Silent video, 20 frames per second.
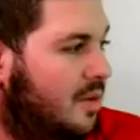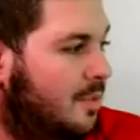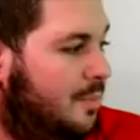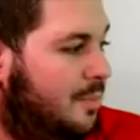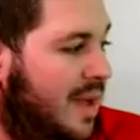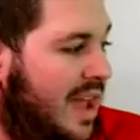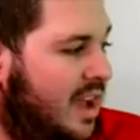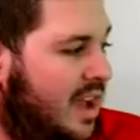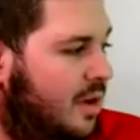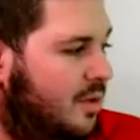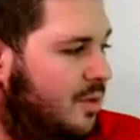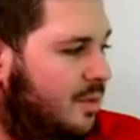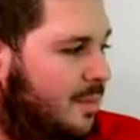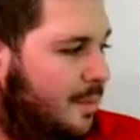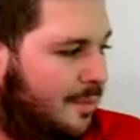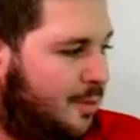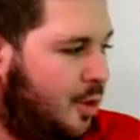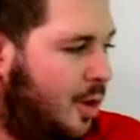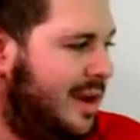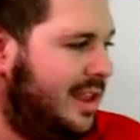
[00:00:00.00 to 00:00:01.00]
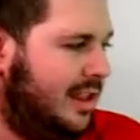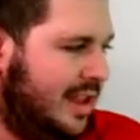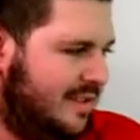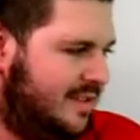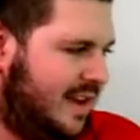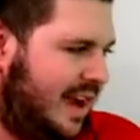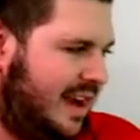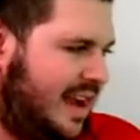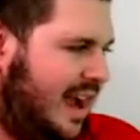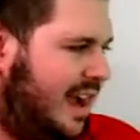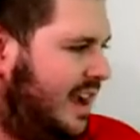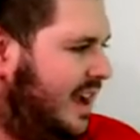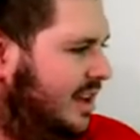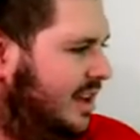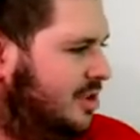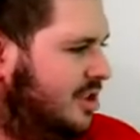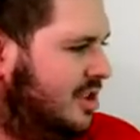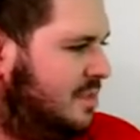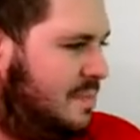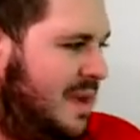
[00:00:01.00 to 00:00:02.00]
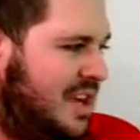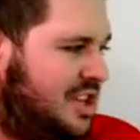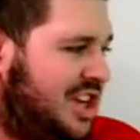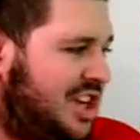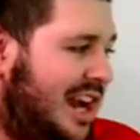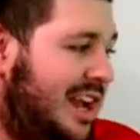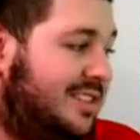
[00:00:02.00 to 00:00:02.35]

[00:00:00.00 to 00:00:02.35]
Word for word: Big before we leave, I, I gotta do this. Big shout